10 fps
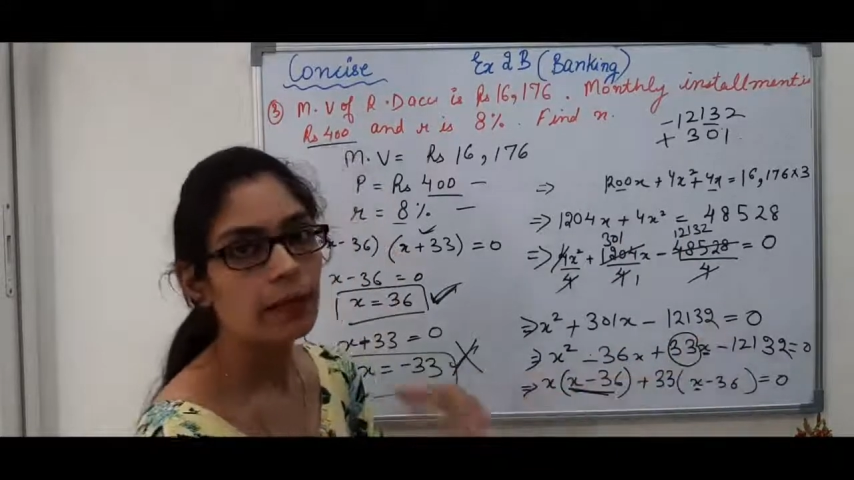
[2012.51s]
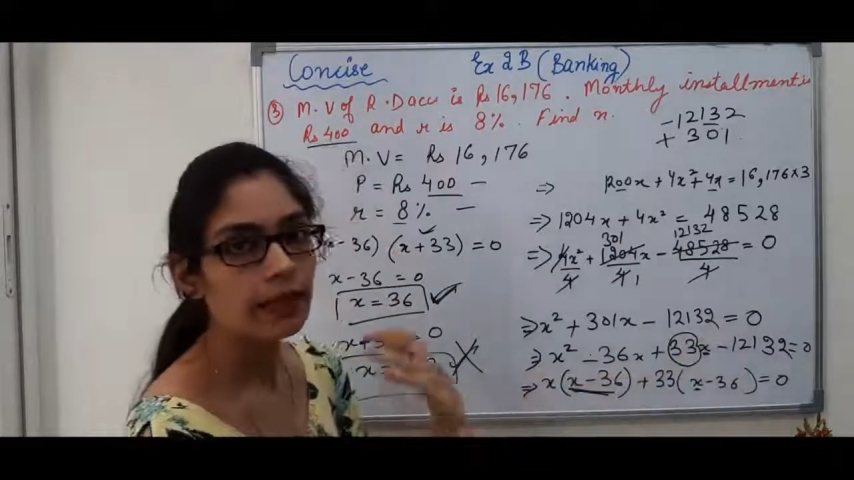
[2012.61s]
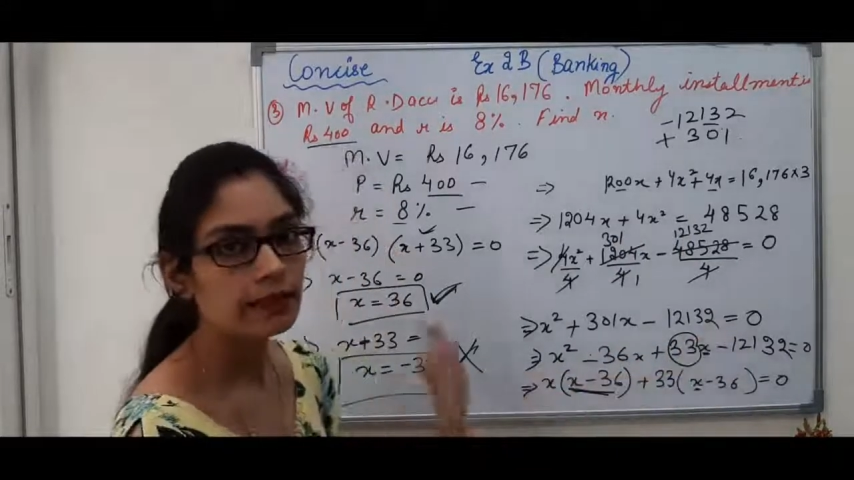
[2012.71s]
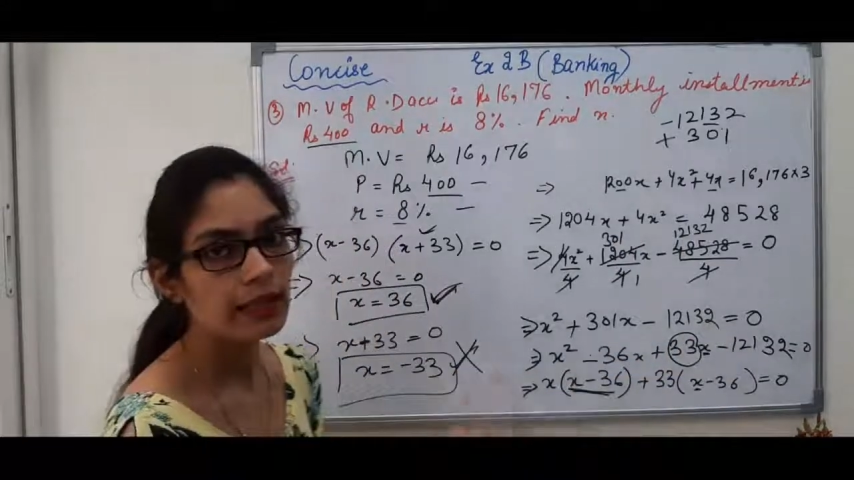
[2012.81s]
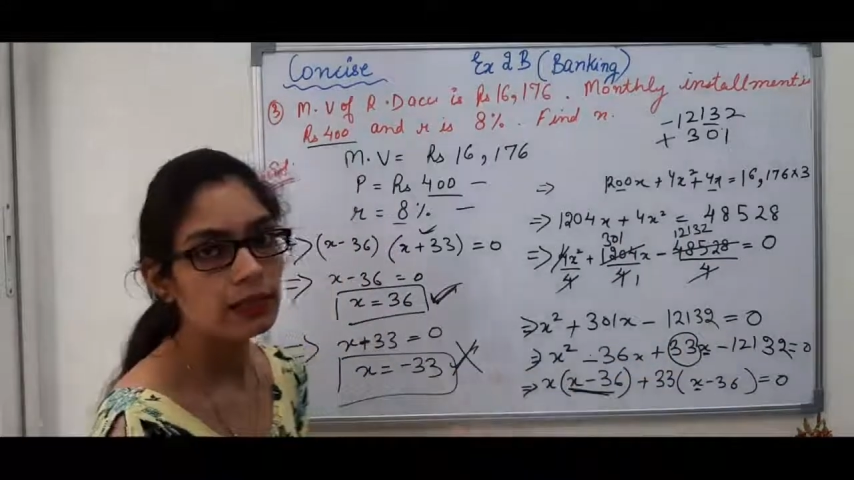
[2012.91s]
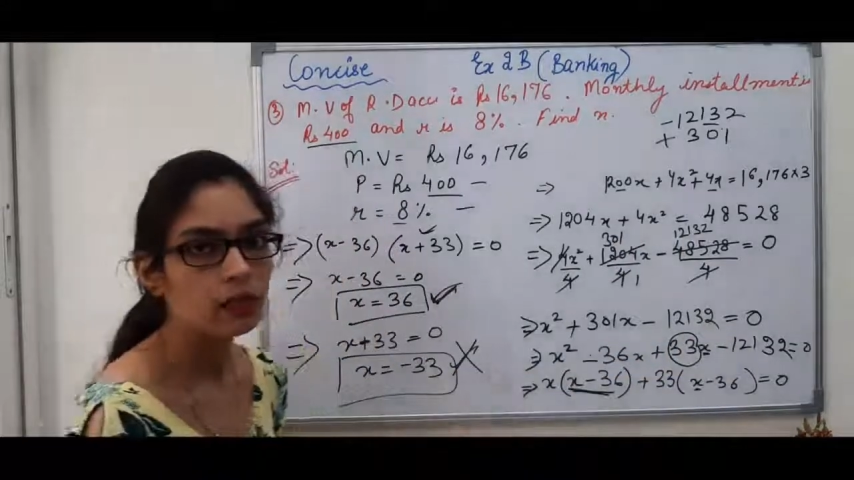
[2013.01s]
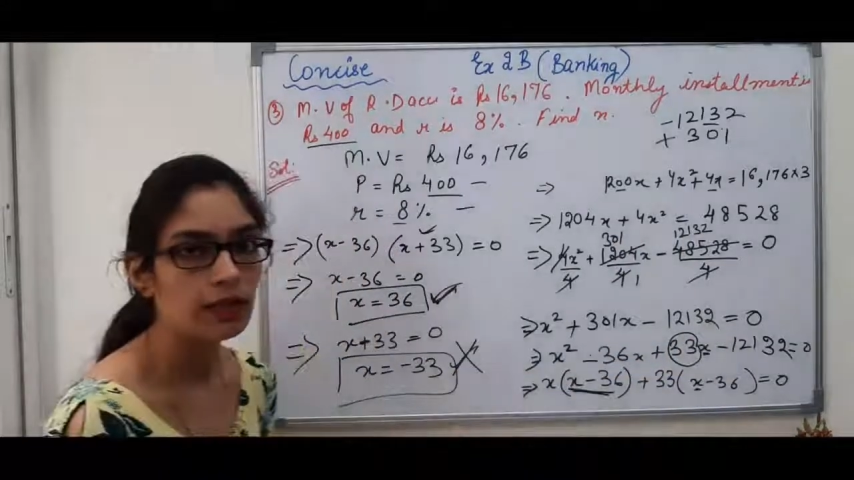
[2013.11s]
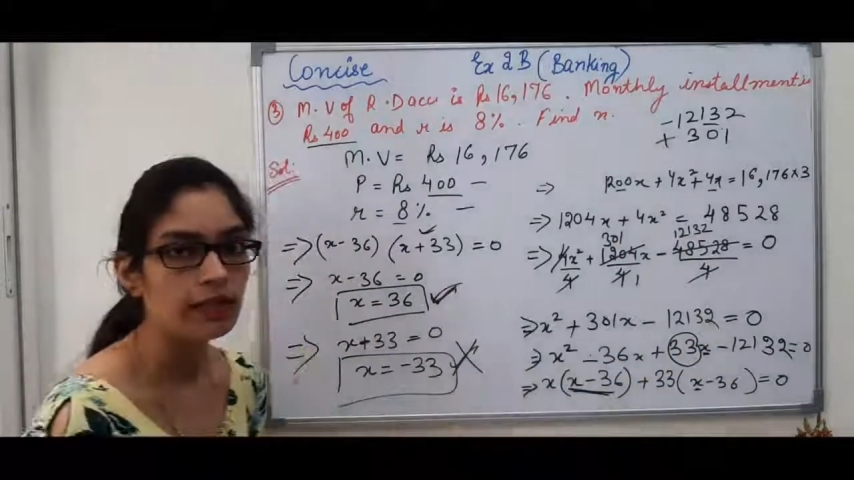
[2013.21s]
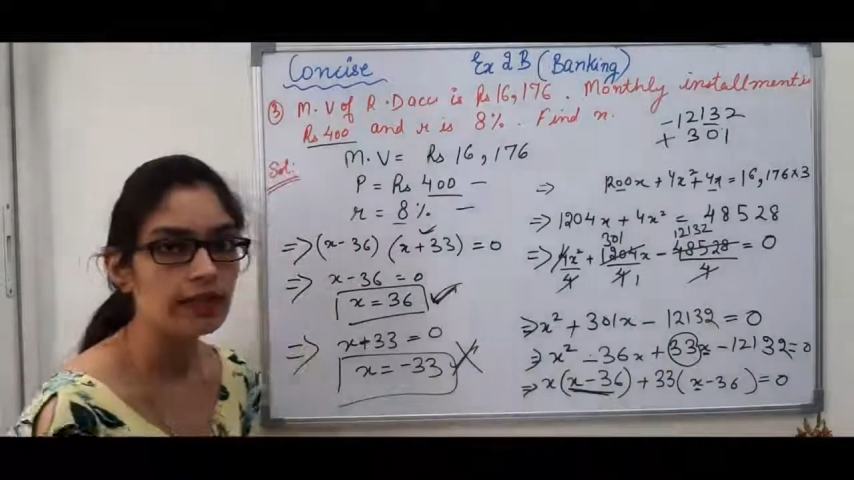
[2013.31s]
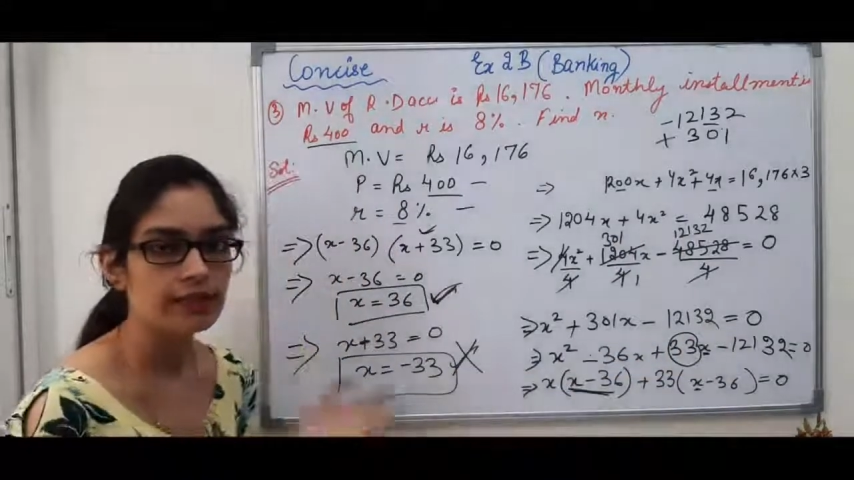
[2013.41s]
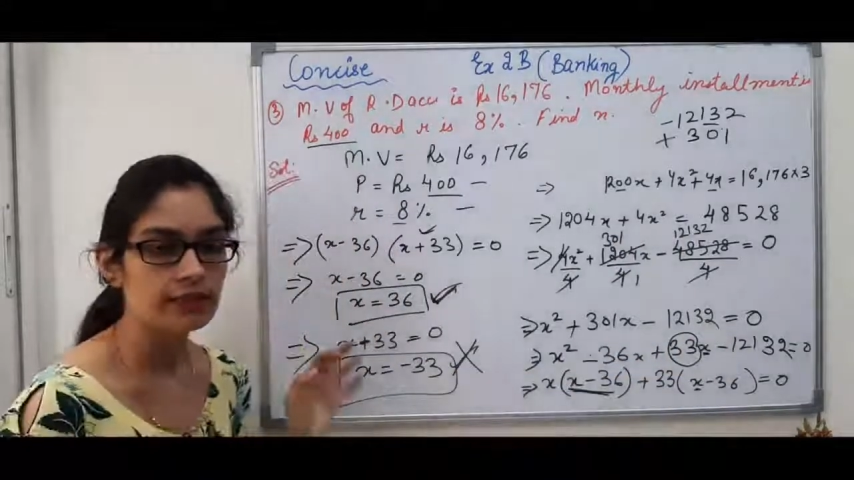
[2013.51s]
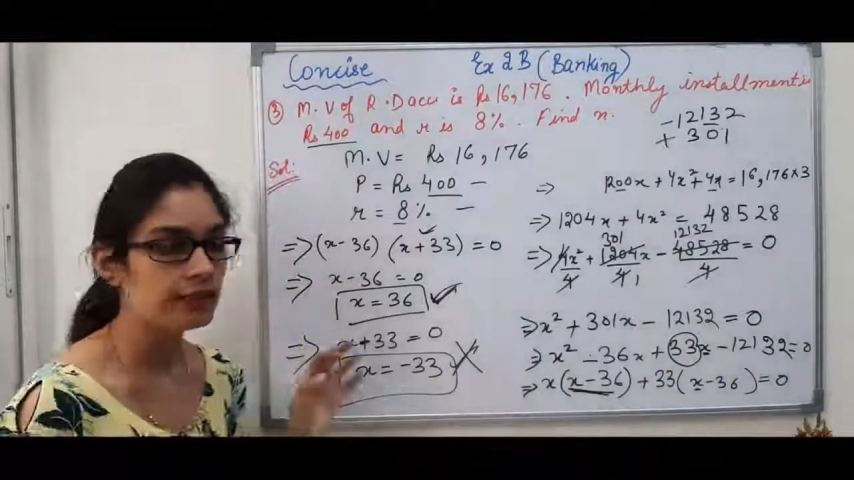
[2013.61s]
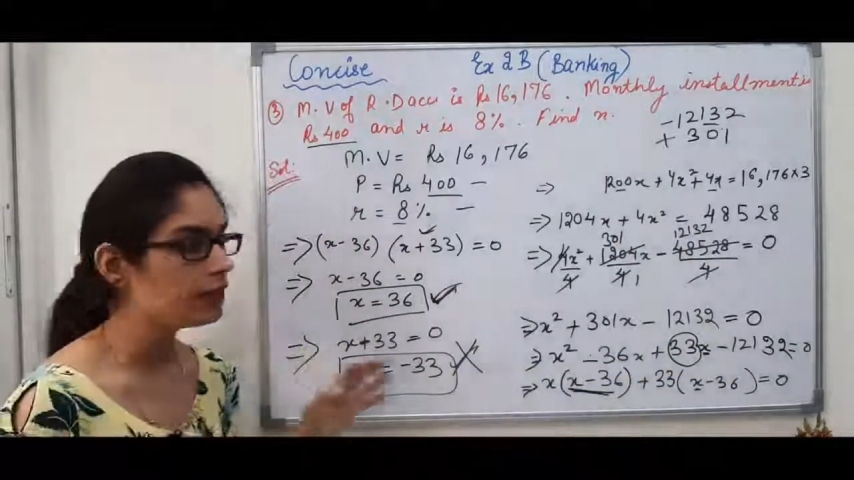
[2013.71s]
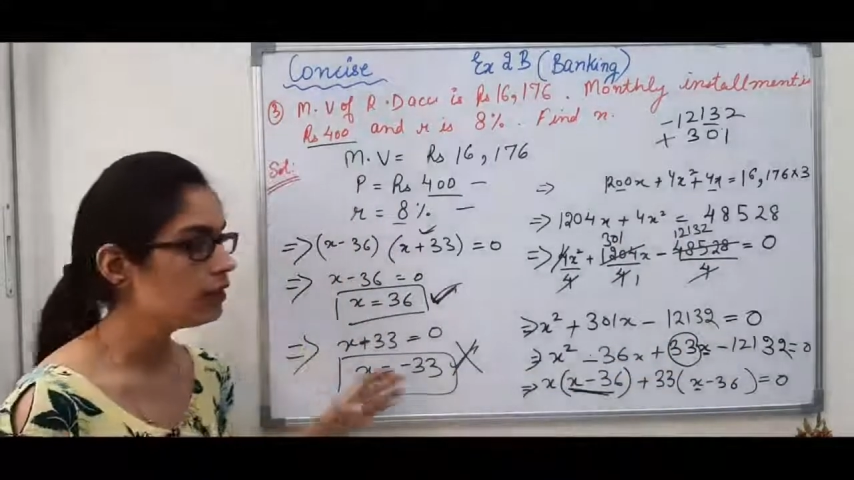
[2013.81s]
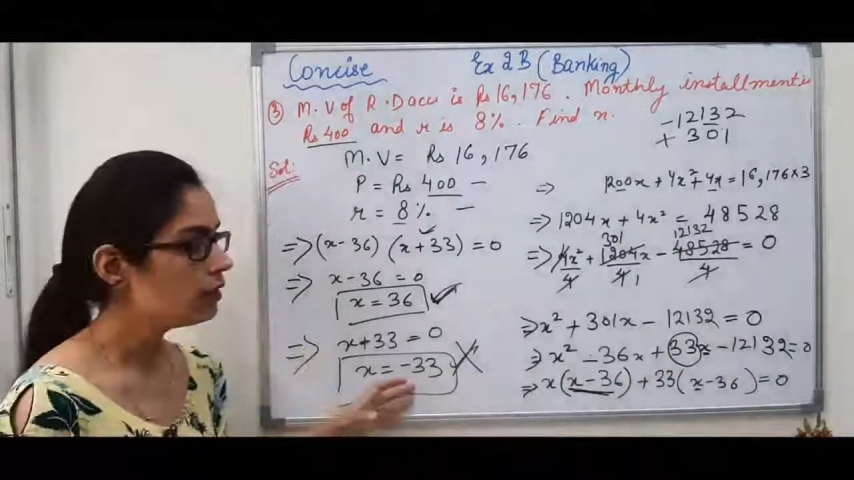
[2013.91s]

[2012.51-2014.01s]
and then you can easily